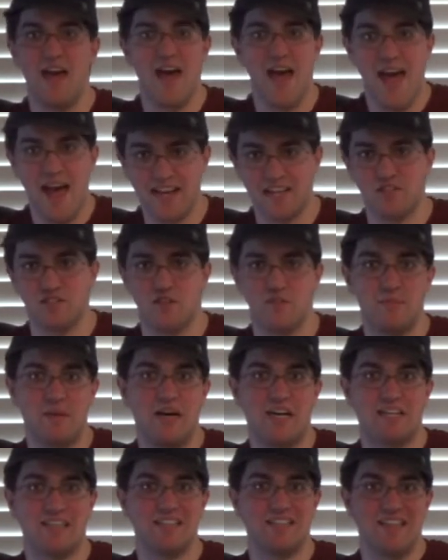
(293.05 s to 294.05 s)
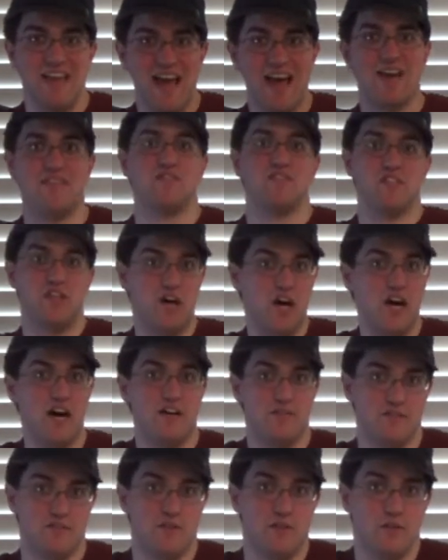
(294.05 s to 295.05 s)
action mangas have to
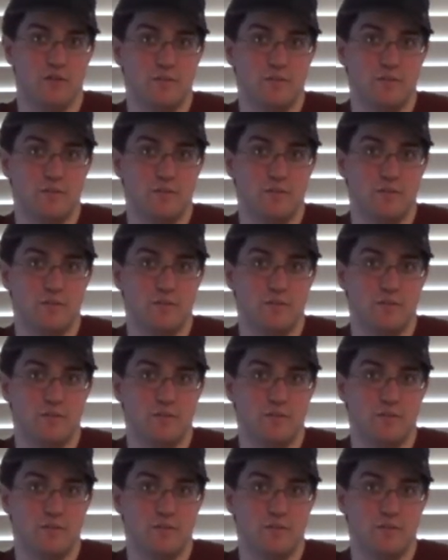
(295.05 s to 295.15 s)
offer.